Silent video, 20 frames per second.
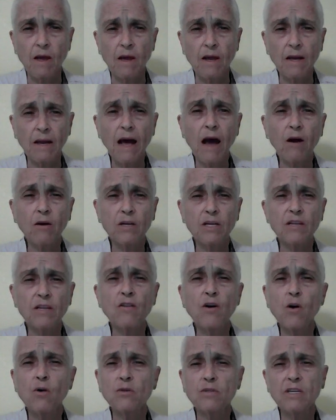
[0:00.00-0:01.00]
And how can
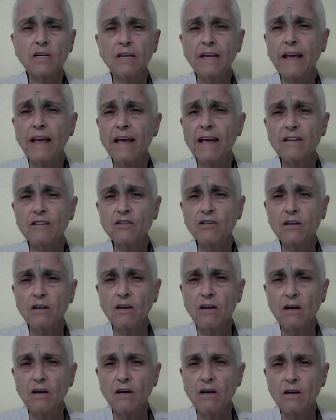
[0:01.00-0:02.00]
those engaged
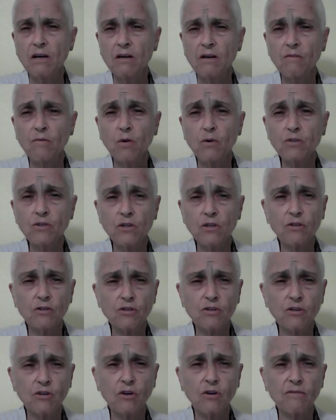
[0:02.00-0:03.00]
in devotional
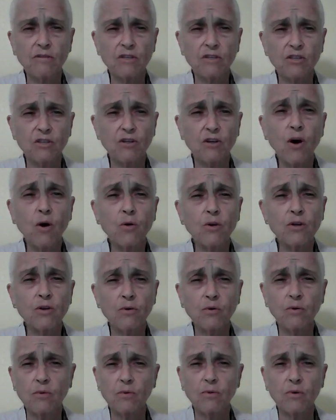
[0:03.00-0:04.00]
service know
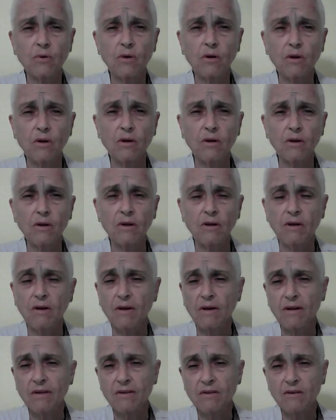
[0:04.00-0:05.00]
you
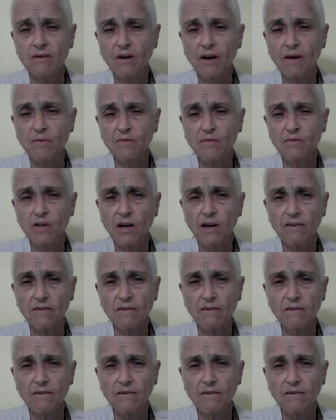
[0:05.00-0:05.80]
at the time of death?